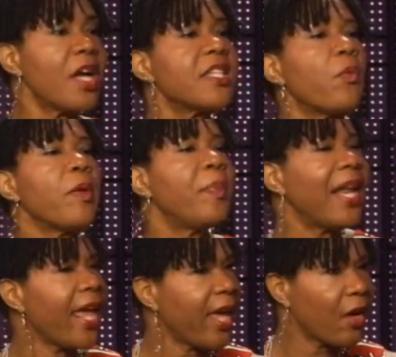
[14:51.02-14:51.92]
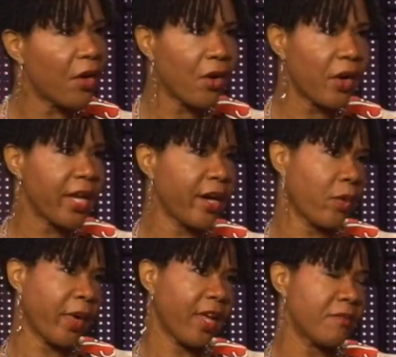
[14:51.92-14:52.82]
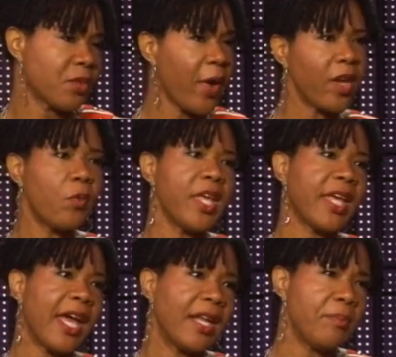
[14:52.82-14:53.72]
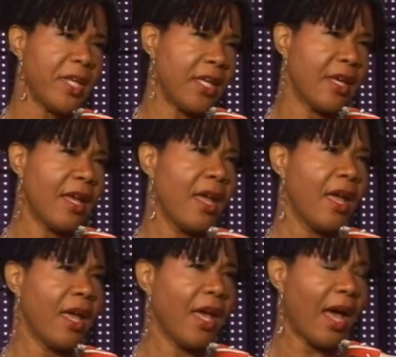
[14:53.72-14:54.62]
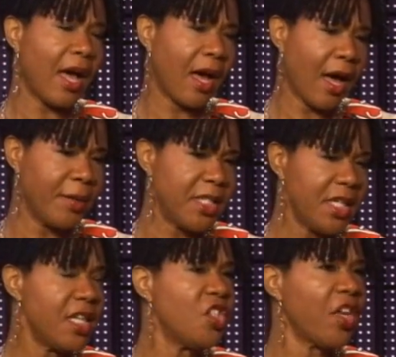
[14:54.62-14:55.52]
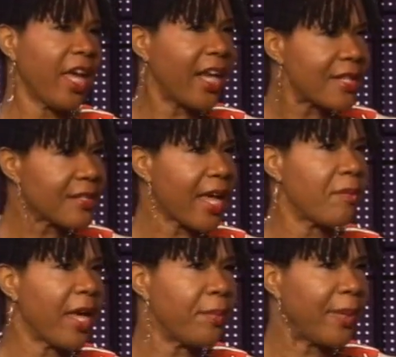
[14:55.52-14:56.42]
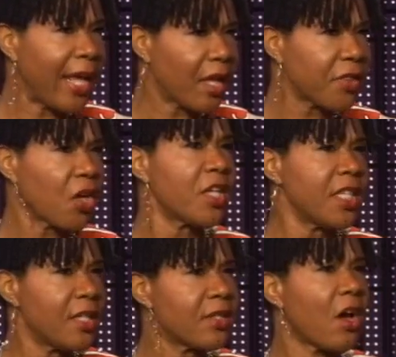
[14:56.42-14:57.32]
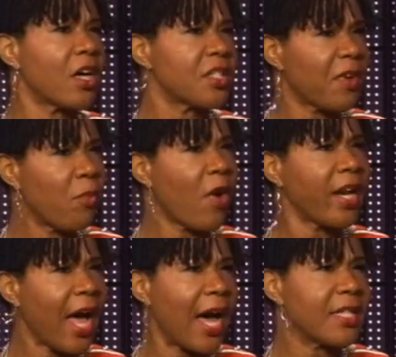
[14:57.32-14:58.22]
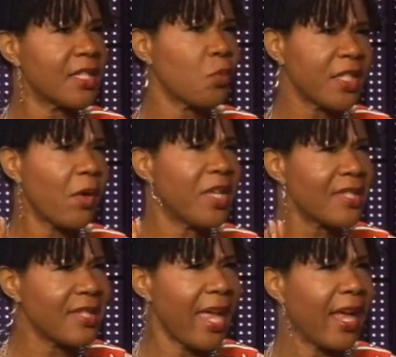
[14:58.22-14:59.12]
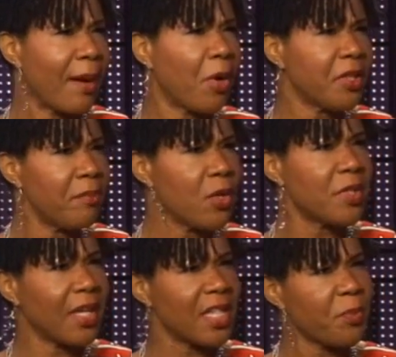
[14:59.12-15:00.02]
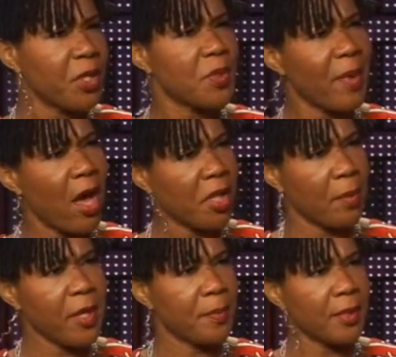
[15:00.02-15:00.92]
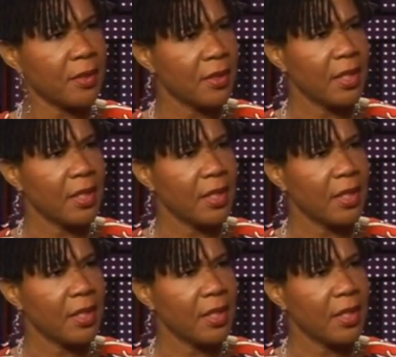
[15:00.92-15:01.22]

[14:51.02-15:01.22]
What are we playing on our airwaves? When we can be a DJ in a segment playing 13 songs from one artist, what are we saying about the music that's produced by other people?